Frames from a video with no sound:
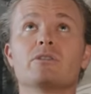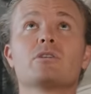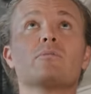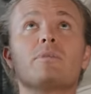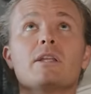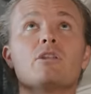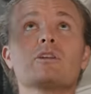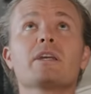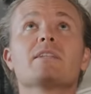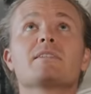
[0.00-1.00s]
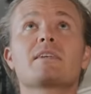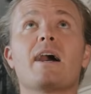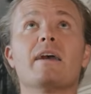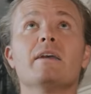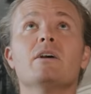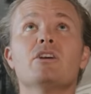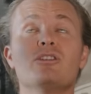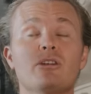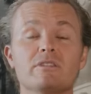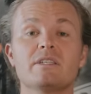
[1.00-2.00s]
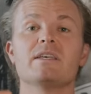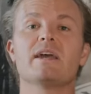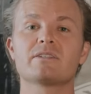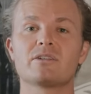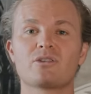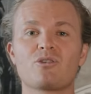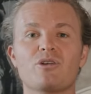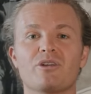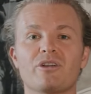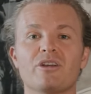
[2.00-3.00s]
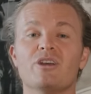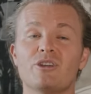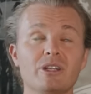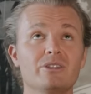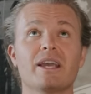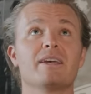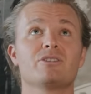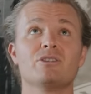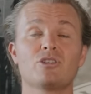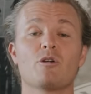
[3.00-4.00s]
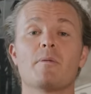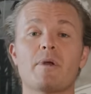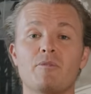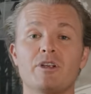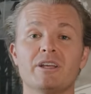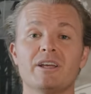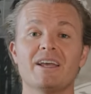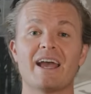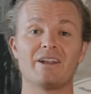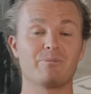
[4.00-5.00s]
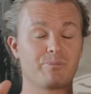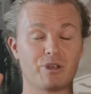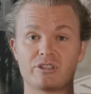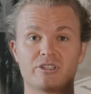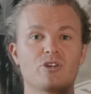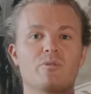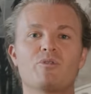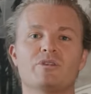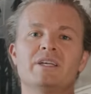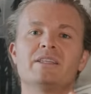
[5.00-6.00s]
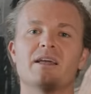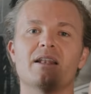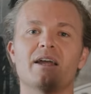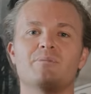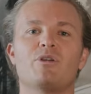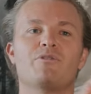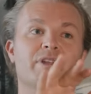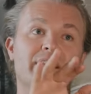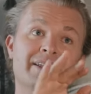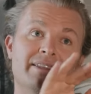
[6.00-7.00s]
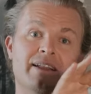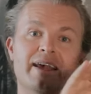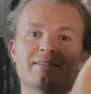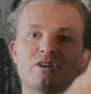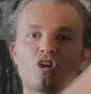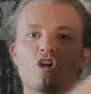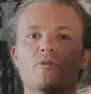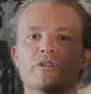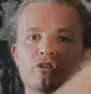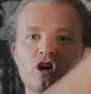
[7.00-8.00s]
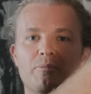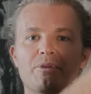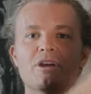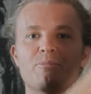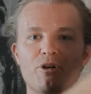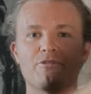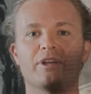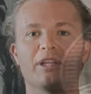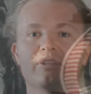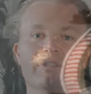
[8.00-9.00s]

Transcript: So you're completely looking at the sky, you don't see the exit of the corner, you need to guess, you need to go by memory and because it's so important to hit that line perfect and hit that exit curb on the top perfectly